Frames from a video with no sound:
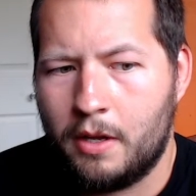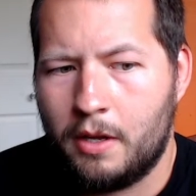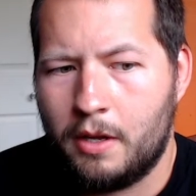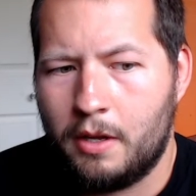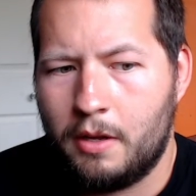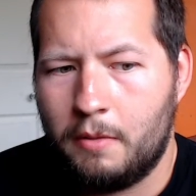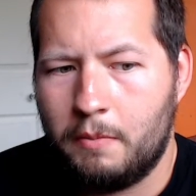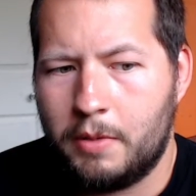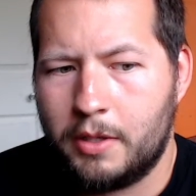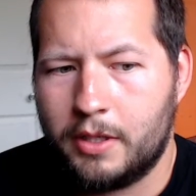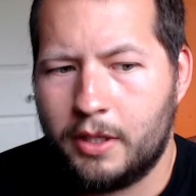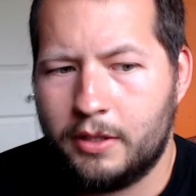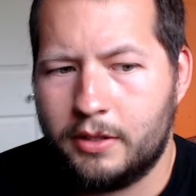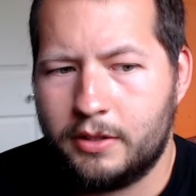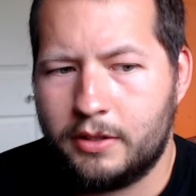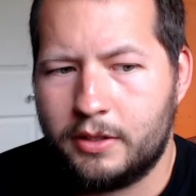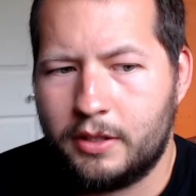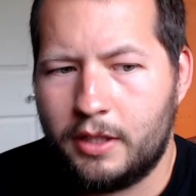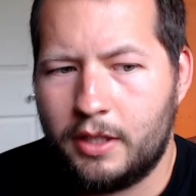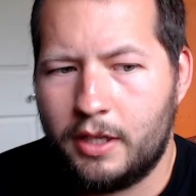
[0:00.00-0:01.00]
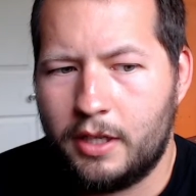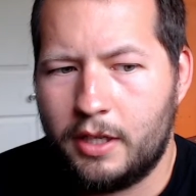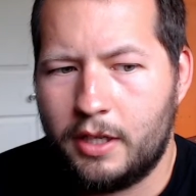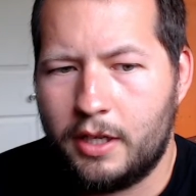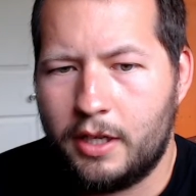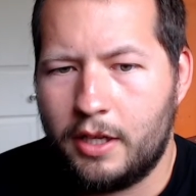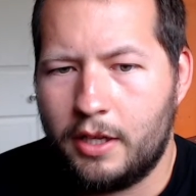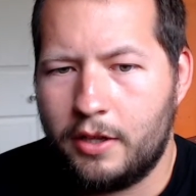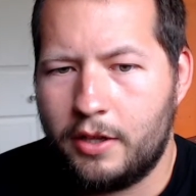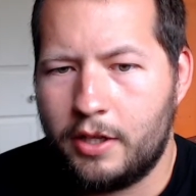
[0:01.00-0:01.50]
Because
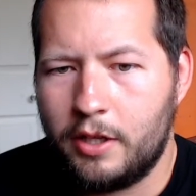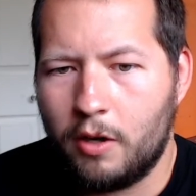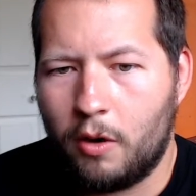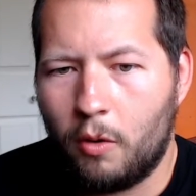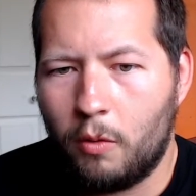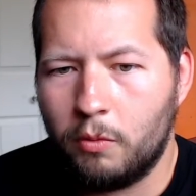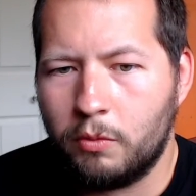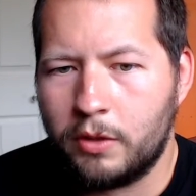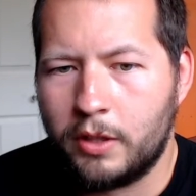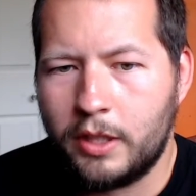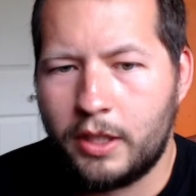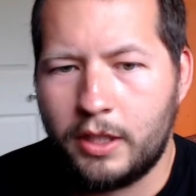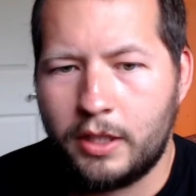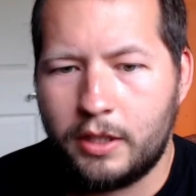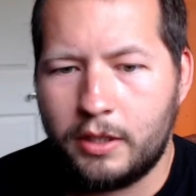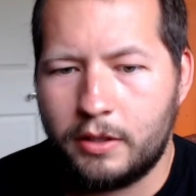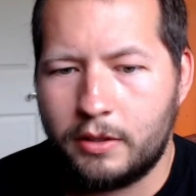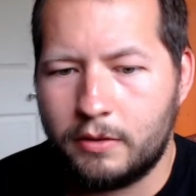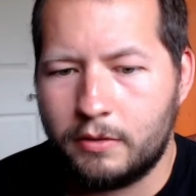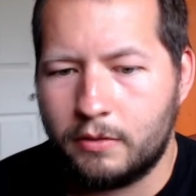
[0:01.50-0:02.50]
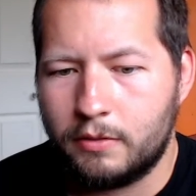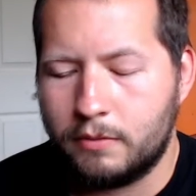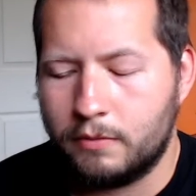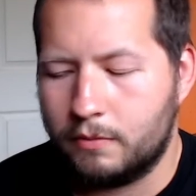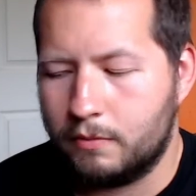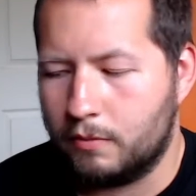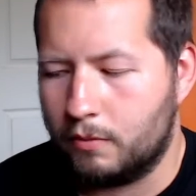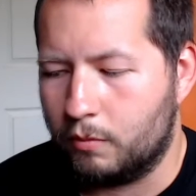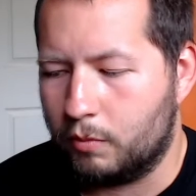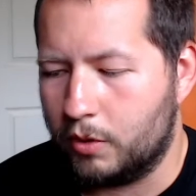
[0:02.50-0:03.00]
the only
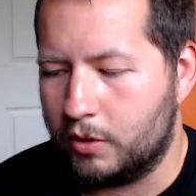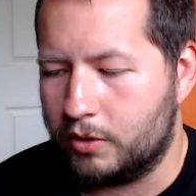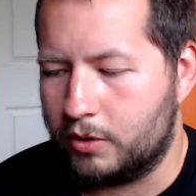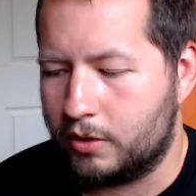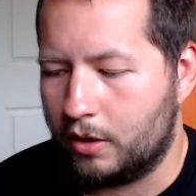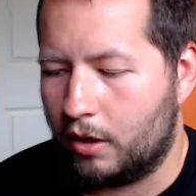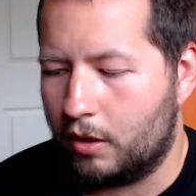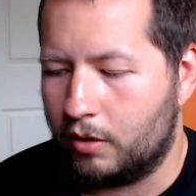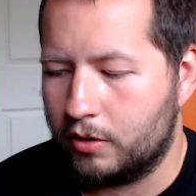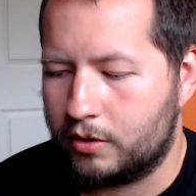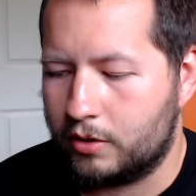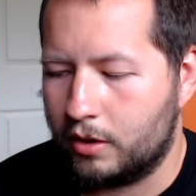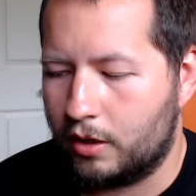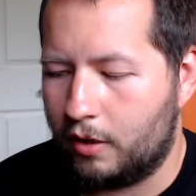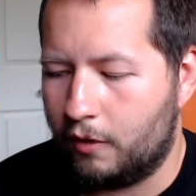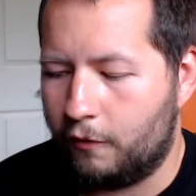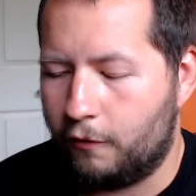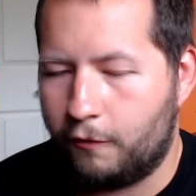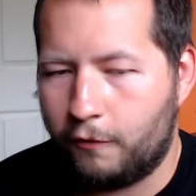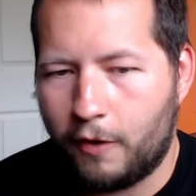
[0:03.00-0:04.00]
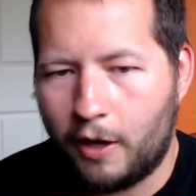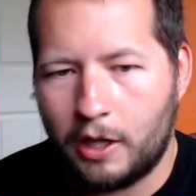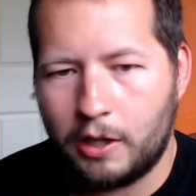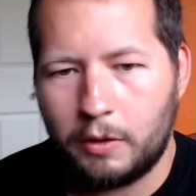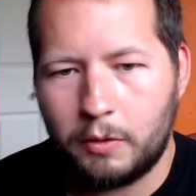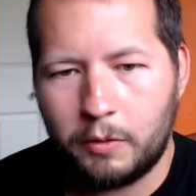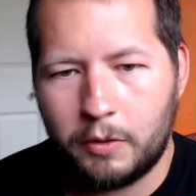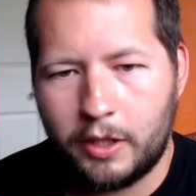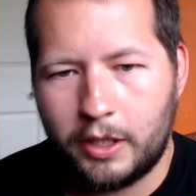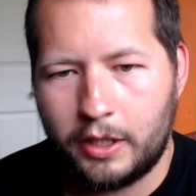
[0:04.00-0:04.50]
result of
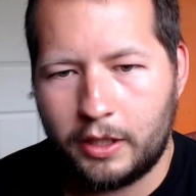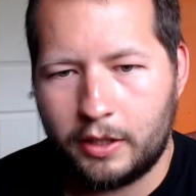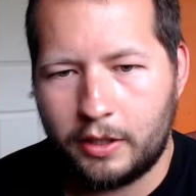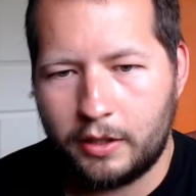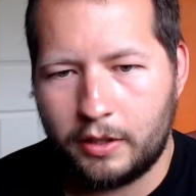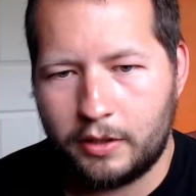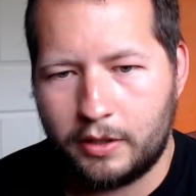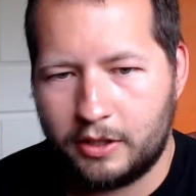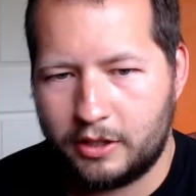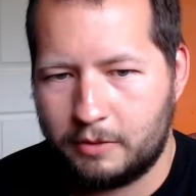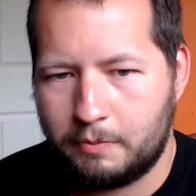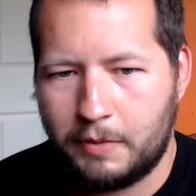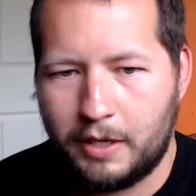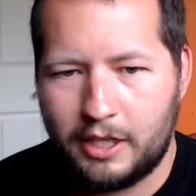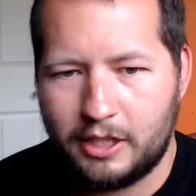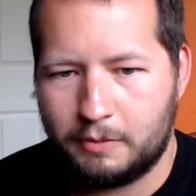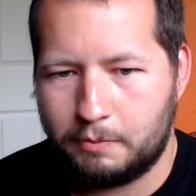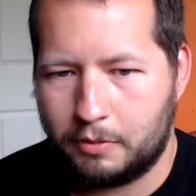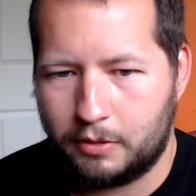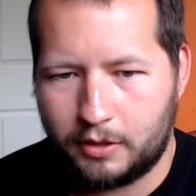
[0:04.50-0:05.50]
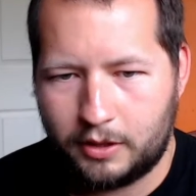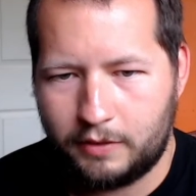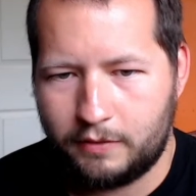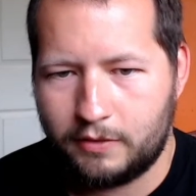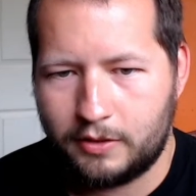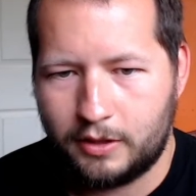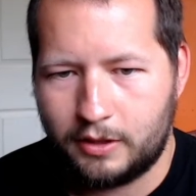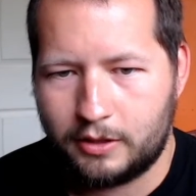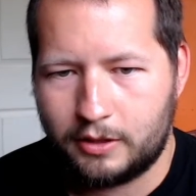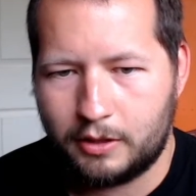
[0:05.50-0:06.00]
following this man's belief
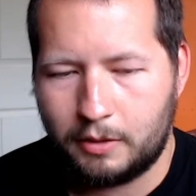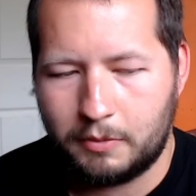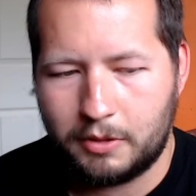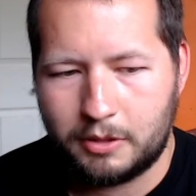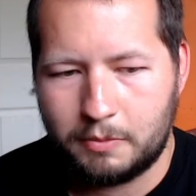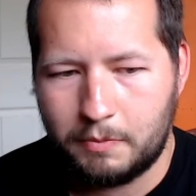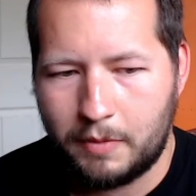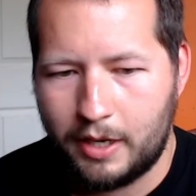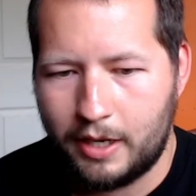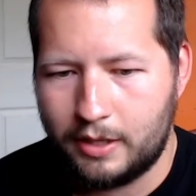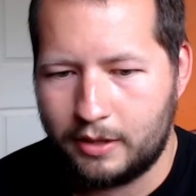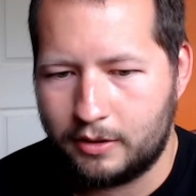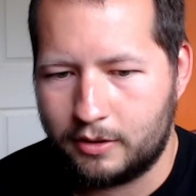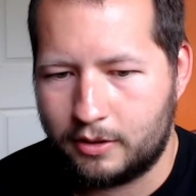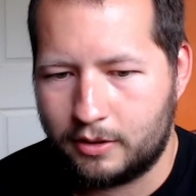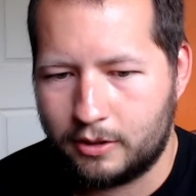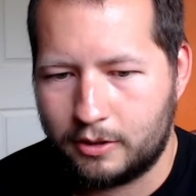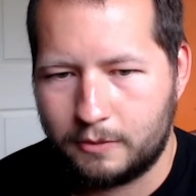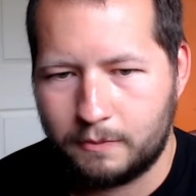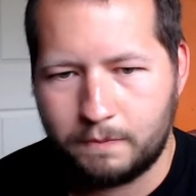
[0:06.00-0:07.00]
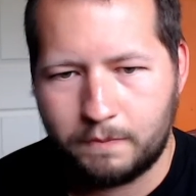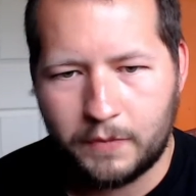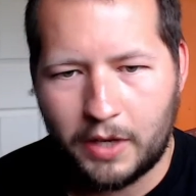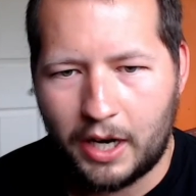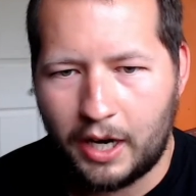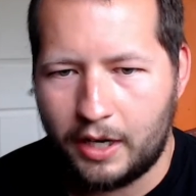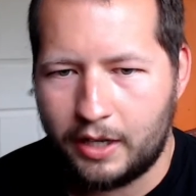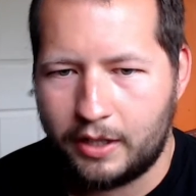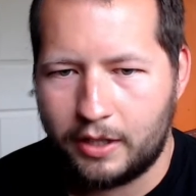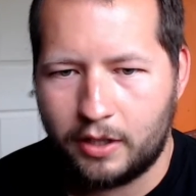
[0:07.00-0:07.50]
system, this man's
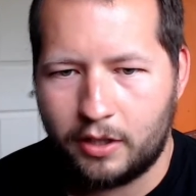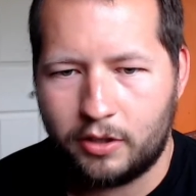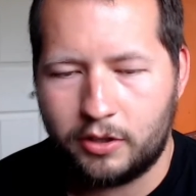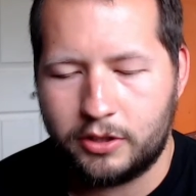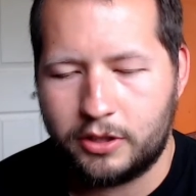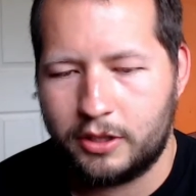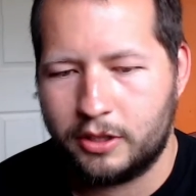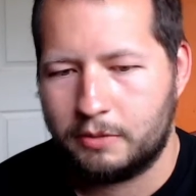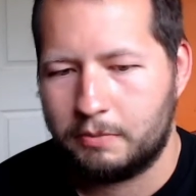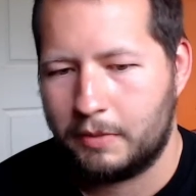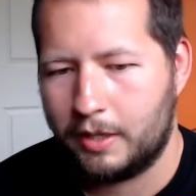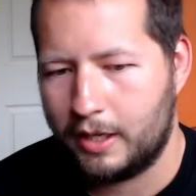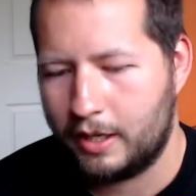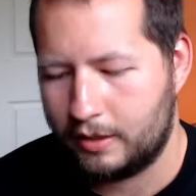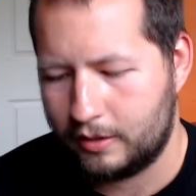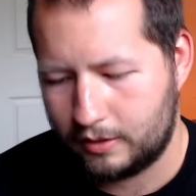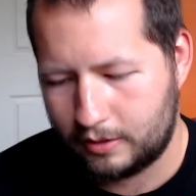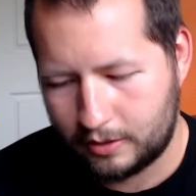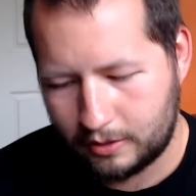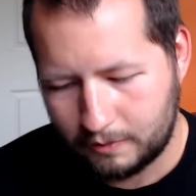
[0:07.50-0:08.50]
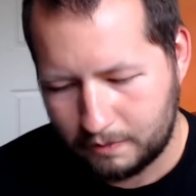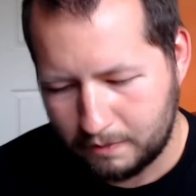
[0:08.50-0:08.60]
ideology, this man's